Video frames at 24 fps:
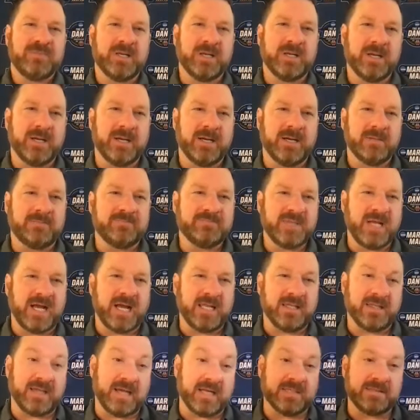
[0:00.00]

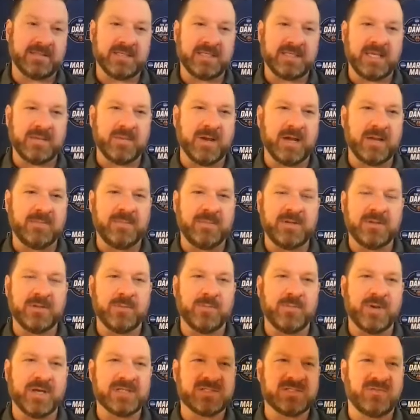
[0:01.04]
I think he might be their
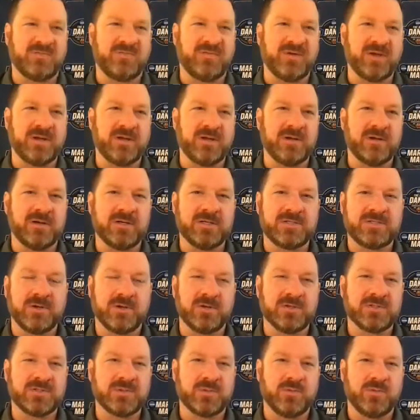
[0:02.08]
best defender in
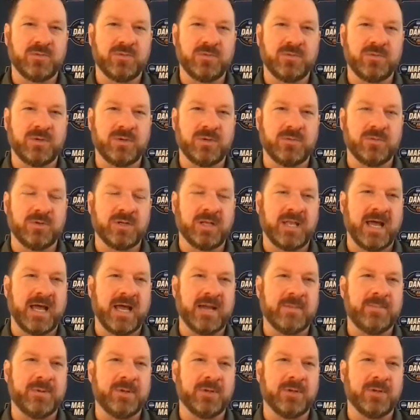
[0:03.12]
terms of
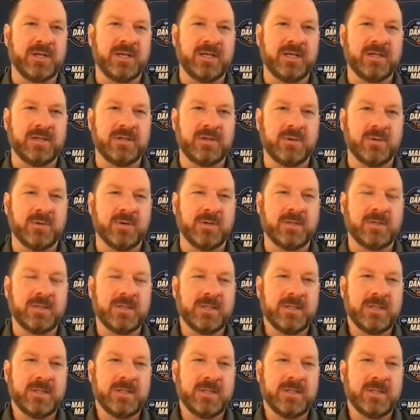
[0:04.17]
reliability and doing